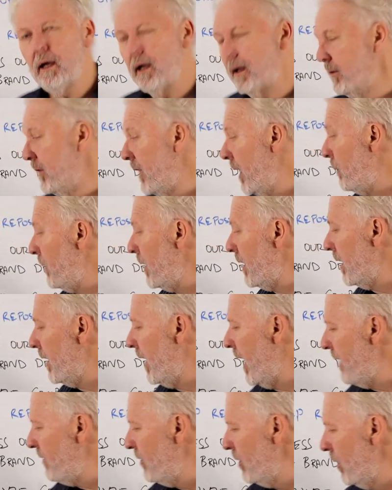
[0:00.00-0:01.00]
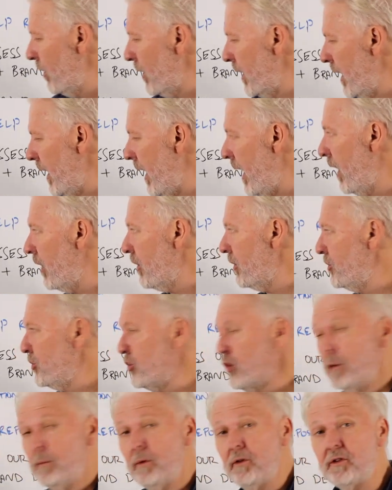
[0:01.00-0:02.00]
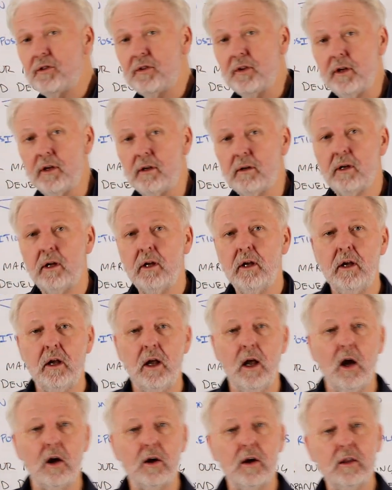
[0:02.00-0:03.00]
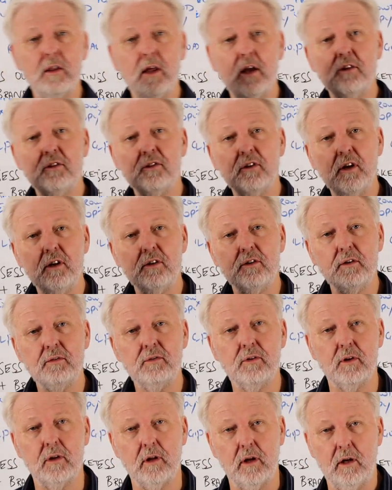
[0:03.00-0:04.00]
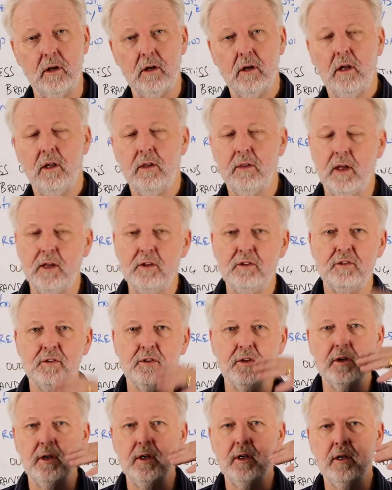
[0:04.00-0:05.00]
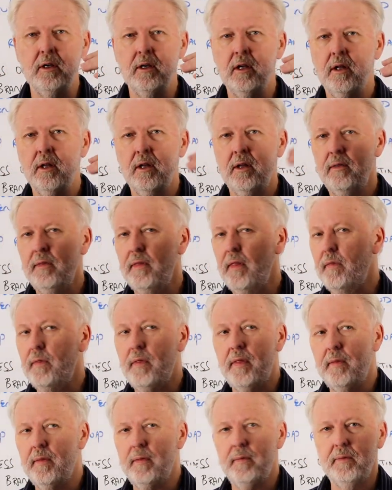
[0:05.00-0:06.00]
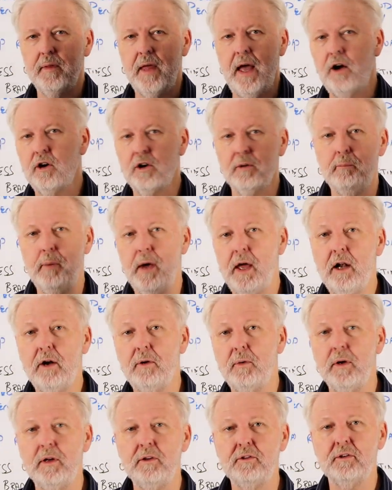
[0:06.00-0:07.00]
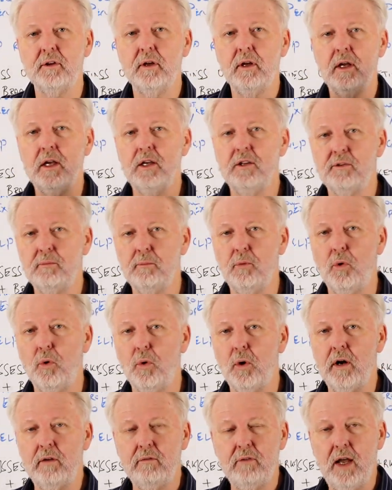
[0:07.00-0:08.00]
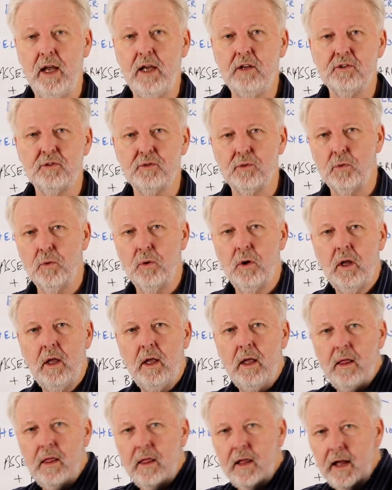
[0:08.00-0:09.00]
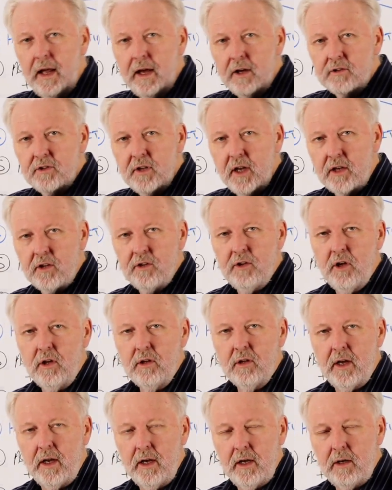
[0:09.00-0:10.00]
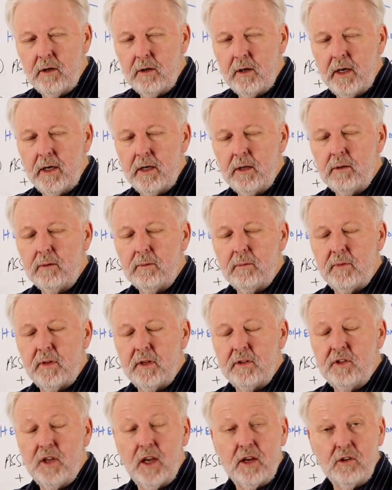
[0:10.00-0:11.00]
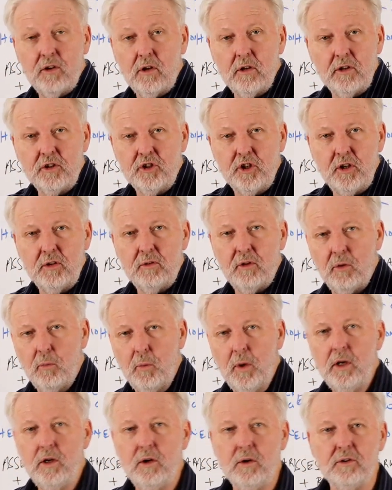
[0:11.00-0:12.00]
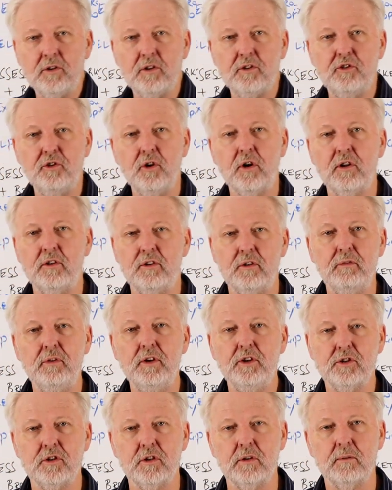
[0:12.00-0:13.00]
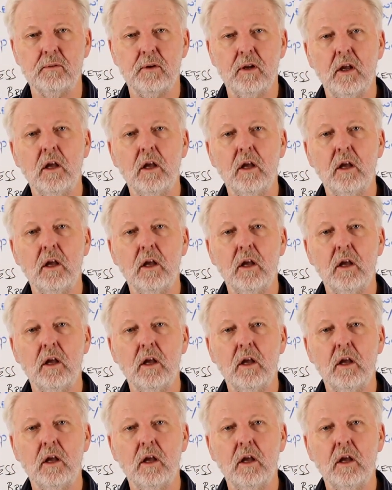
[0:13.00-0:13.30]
And then we can have a look at how consumers see it. Okay, they see it differently. They see that our competitor is more advanced, or the technology that we use is not as efficient,